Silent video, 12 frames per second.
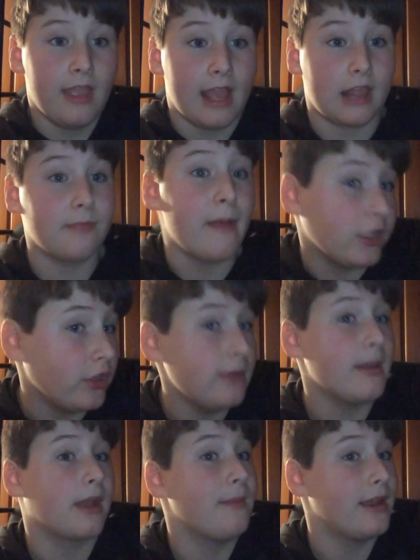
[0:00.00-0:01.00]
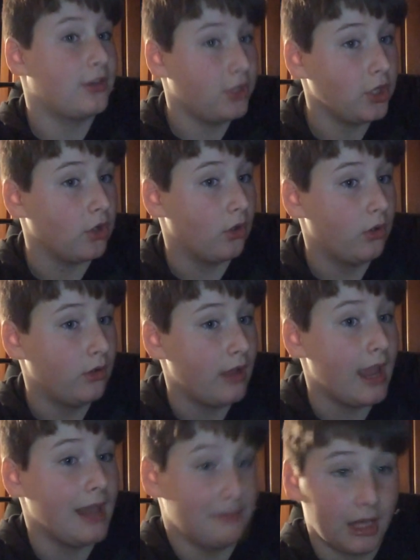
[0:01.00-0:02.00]
Especially Mega Man 2,
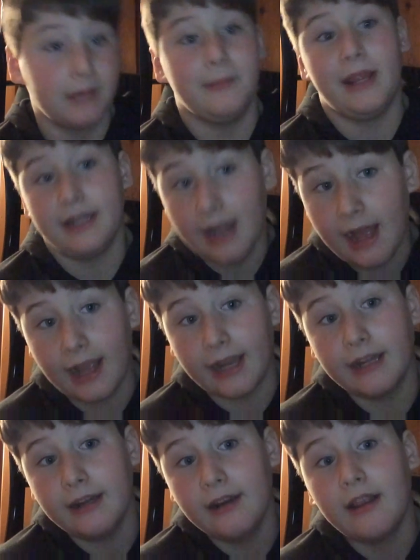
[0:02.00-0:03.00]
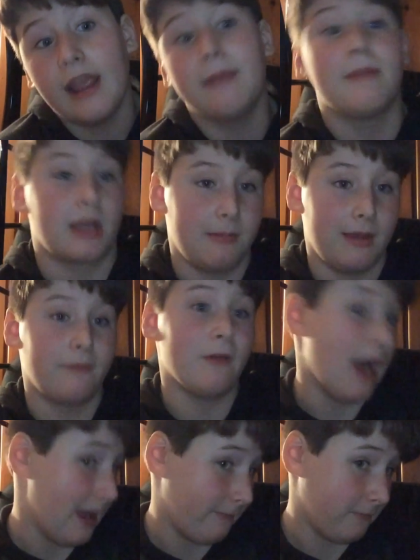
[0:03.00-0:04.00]
and Mega Man 9, and Mega Man
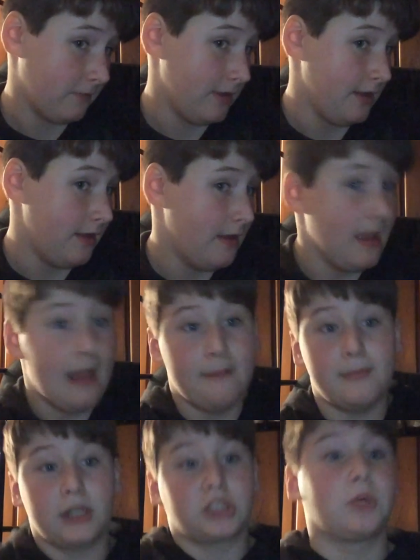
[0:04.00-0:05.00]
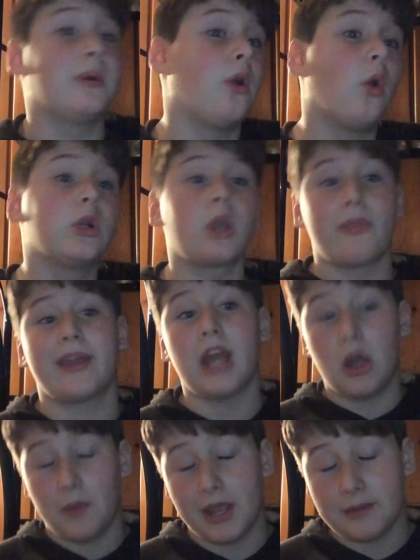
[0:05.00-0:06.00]
5. I'm not sure what order they
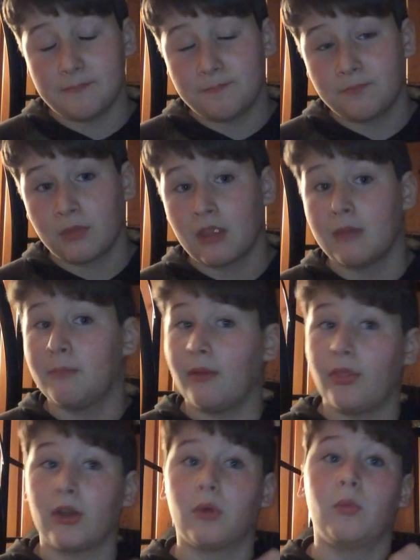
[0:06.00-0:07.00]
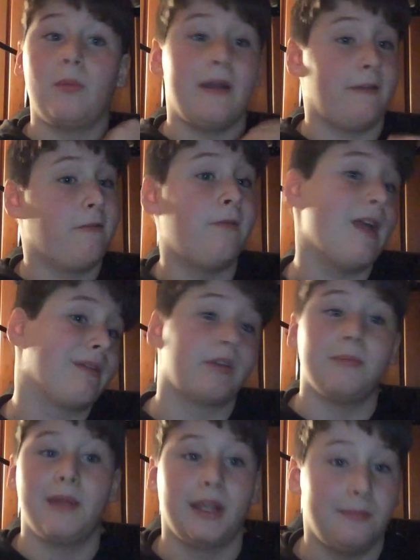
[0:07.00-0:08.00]
go in, but they're my
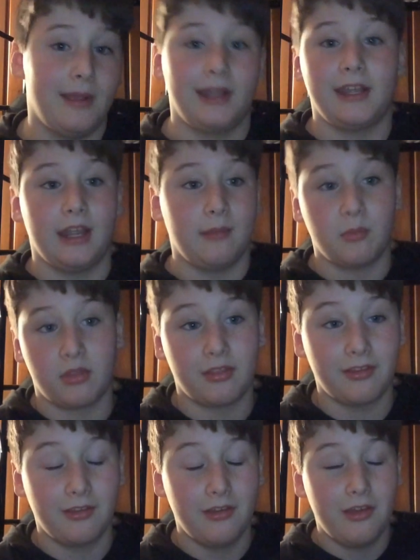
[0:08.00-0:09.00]
favorite Mega Man games.